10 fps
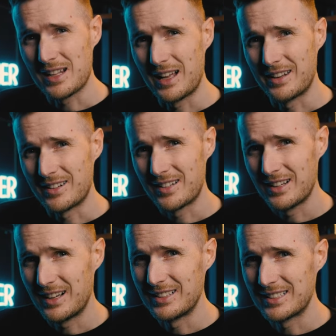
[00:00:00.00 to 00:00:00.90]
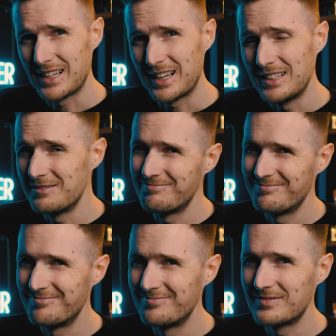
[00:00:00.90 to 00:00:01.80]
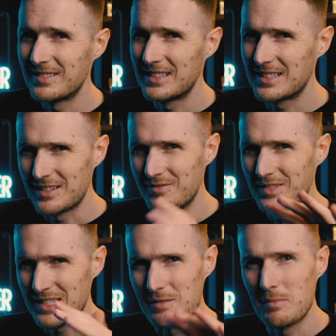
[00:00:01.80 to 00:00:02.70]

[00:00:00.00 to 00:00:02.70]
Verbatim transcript: land and say, it's a